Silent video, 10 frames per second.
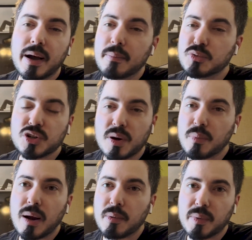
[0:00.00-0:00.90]
sure I'm
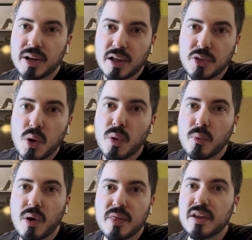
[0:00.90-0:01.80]
probably not the only
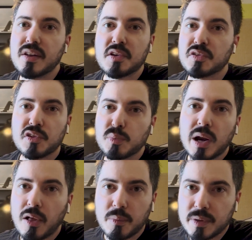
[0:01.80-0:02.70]
one that does this, but
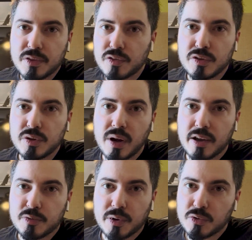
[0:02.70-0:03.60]
I'll admit this to you
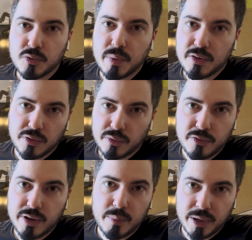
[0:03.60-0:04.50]
guys because we're basically
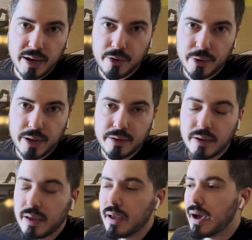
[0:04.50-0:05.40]
family now, right?
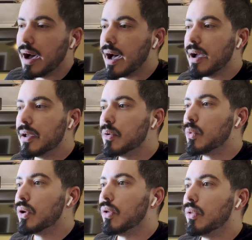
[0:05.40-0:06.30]
I
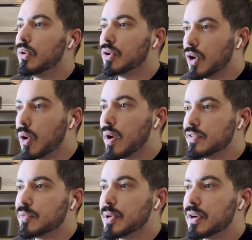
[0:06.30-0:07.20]
will go on
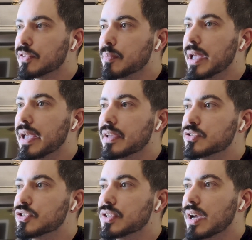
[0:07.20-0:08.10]
Spirit's
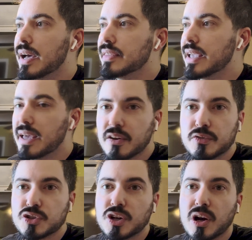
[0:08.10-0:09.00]
page at the end of a
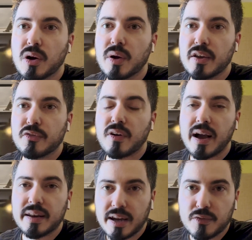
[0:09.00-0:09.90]
show and
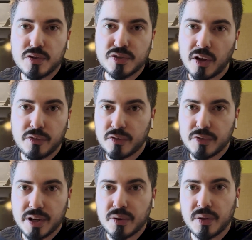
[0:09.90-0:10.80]
find every cell phone
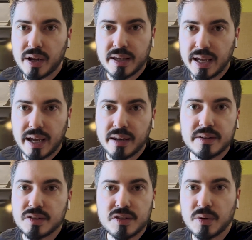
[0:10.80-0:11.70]
video that I can
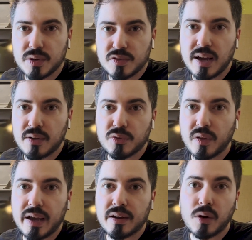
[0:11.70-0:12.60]
to see what it sounds
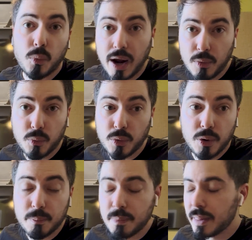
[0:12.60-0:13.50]
like around the room.